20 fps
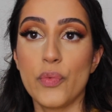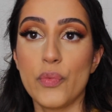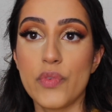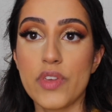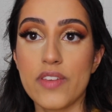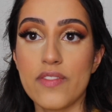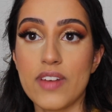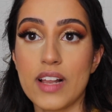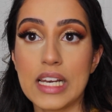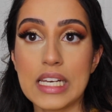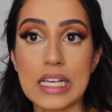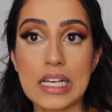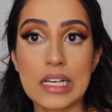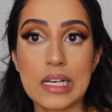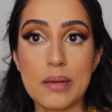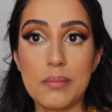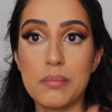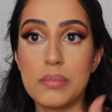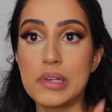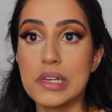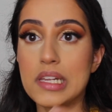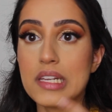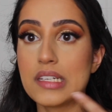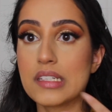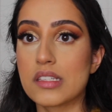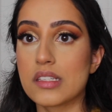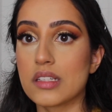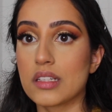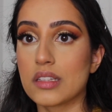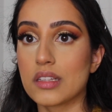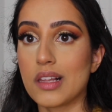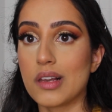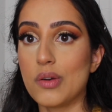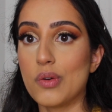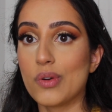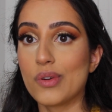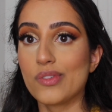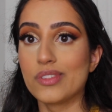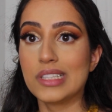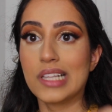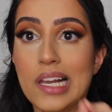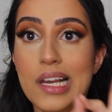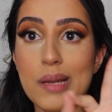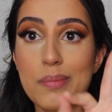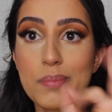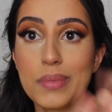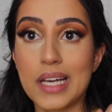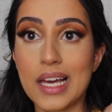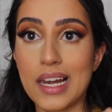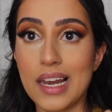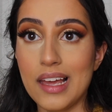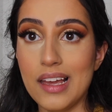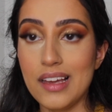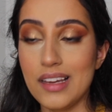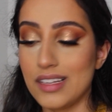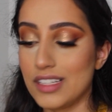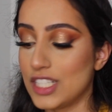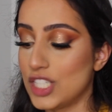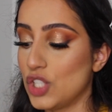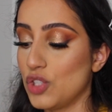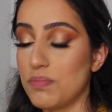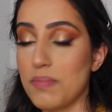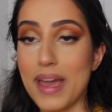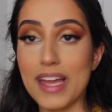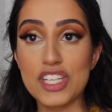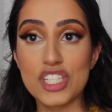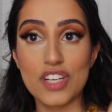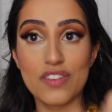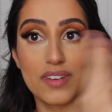we will complete the look with the lip color to match